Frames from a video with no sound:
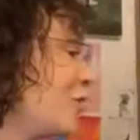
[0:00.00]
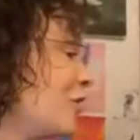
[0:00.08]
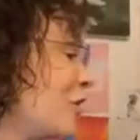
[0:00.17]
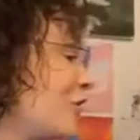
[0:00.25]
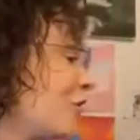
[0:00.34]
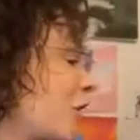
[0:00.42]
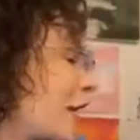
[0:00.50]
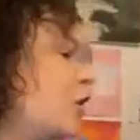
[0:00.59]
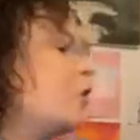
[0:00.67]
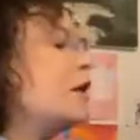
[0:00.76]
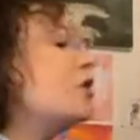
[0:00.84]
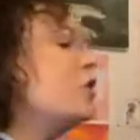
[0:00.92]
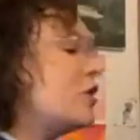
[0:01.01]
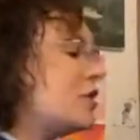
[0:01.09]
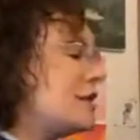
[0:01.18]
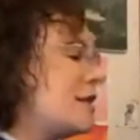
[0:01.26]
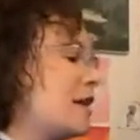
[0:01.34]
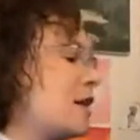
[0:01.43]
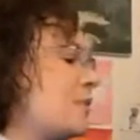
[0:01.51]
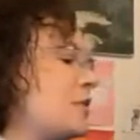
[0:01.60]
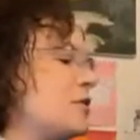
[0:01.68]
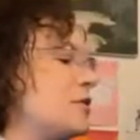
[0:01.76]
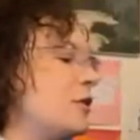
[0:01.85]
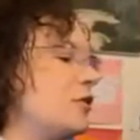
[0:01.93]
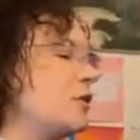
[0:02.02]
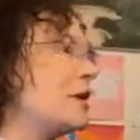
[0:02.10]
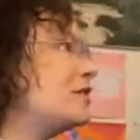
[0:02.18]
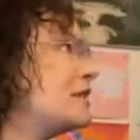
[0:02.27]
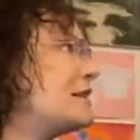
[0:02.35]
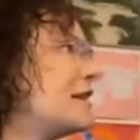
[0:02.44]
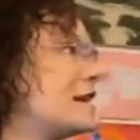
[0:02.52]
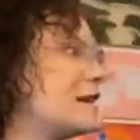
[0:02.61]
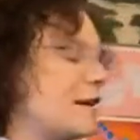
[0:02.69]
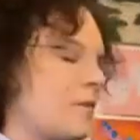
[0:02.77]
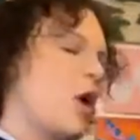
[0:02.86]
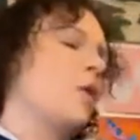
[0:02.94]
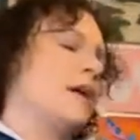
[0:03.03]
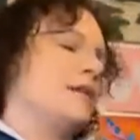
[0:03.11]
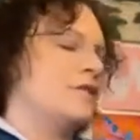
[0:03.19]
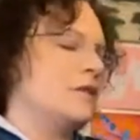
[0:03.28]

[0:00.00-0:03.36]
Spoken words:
Okay, you can just stand up and do it. You want to just stand up? Okay, he's gonna sit.